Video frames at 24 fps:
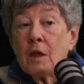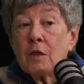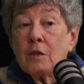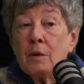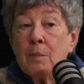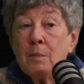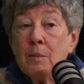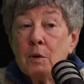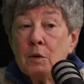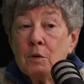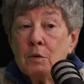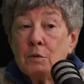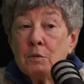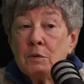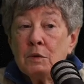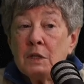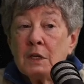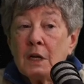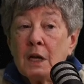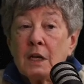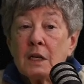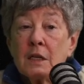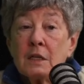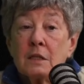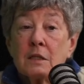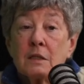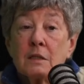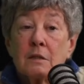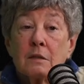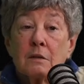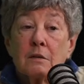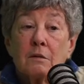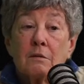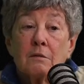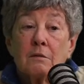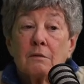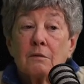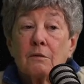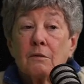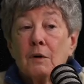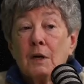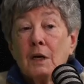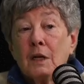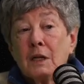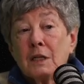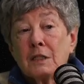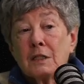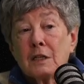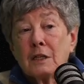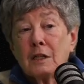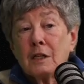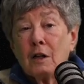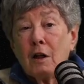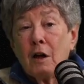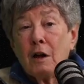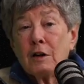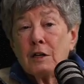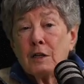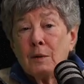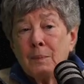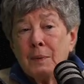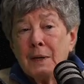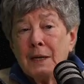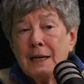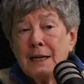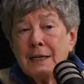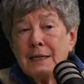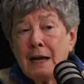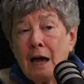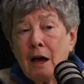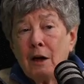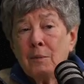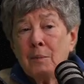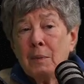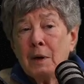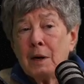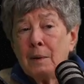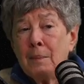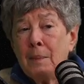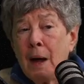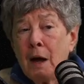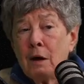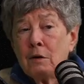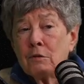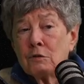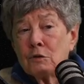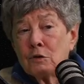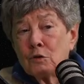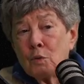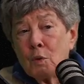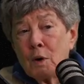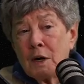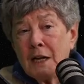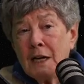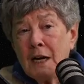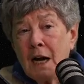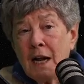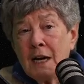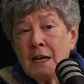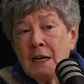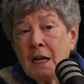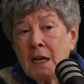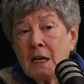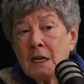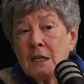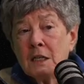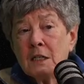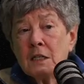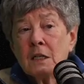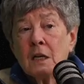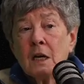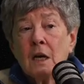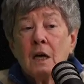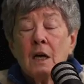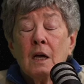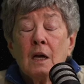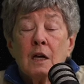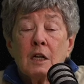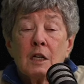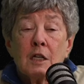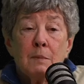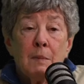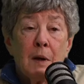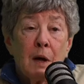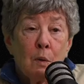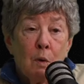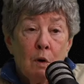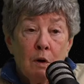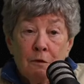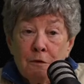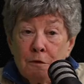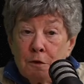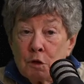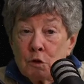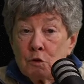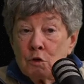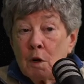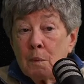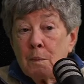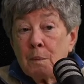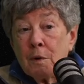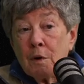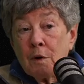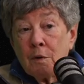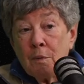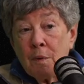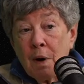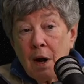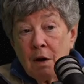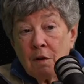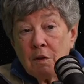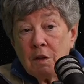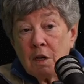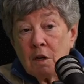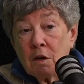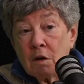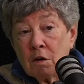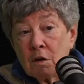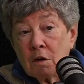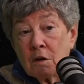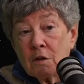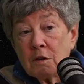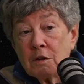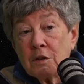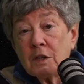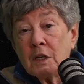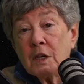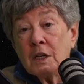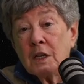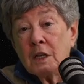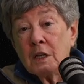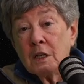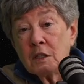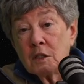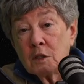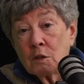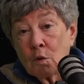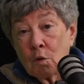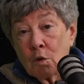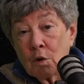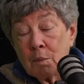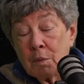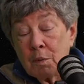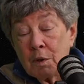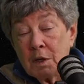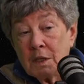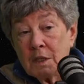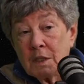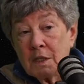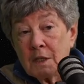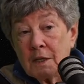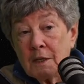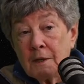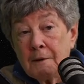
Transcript: The moon takes, well, it's a little hard to pin it down, but about 29 days to make one full trip around the Earth in its orbit.